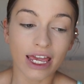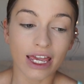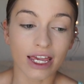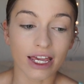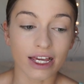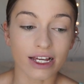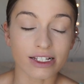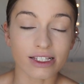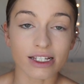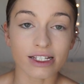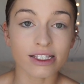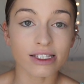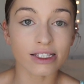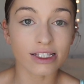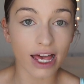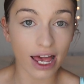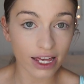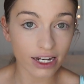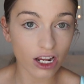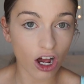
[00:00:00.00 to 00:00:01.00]
is
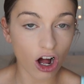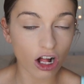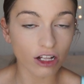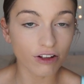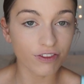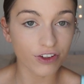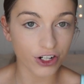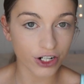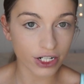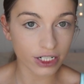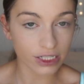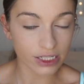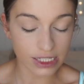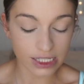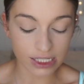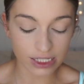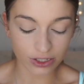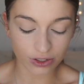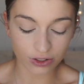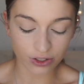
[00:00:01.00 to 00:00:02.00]
set all of your
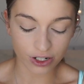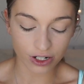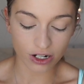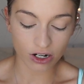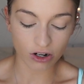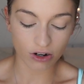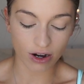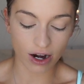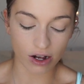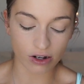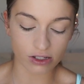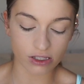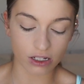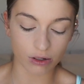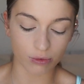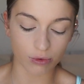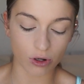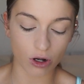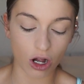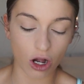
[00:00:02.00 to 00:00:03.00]
concealer or else
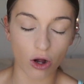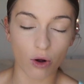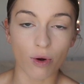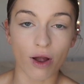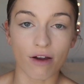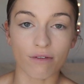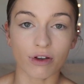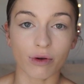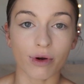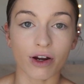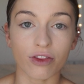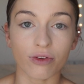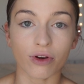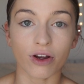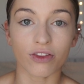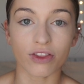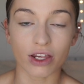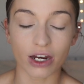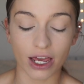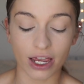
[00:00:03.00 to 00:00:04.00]
it will go everywhere
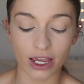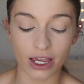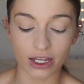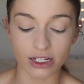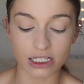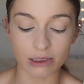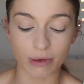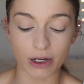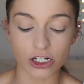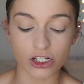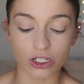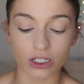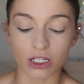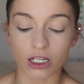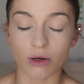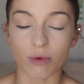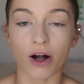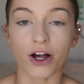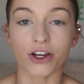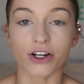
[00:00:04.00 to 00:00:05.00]
throughout the night,
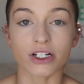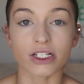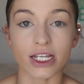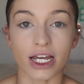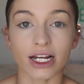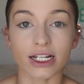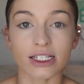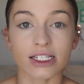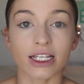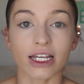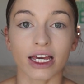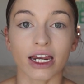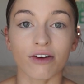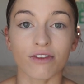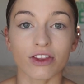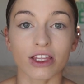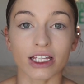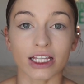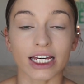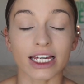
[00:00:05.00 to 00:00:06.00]
especially while you're dancing and
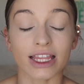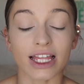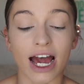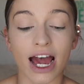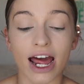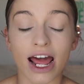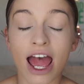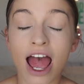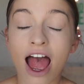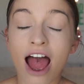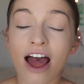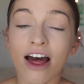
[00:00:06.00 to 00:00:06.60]
everything like that.